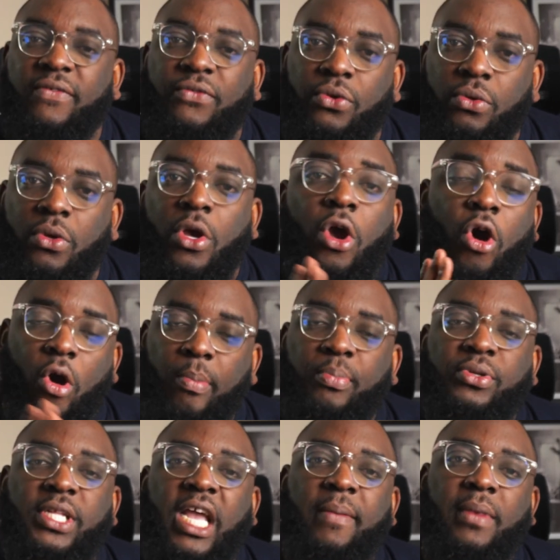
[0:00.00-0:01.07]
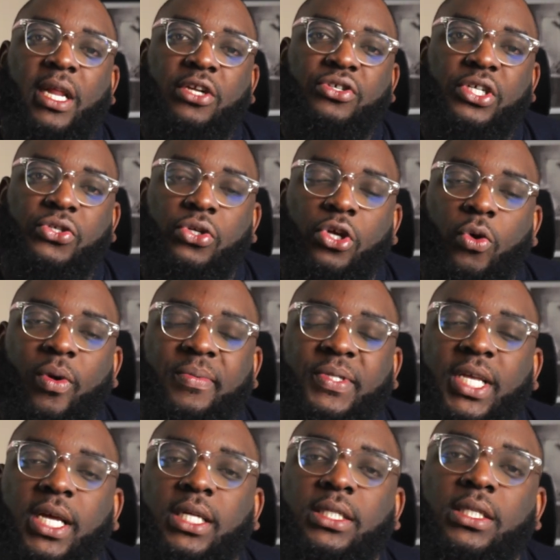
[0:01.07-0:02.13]
you or put their email address on your
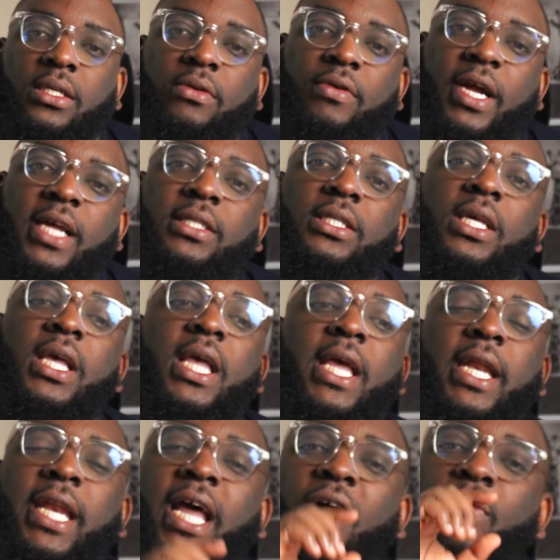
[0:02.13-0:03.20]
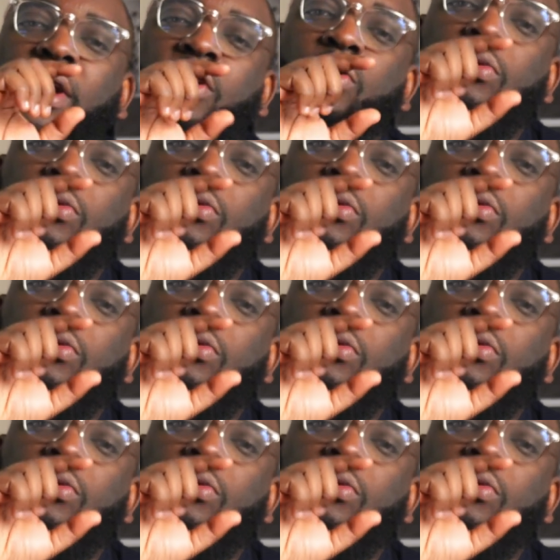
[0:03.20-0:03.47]
website, right? Now, when you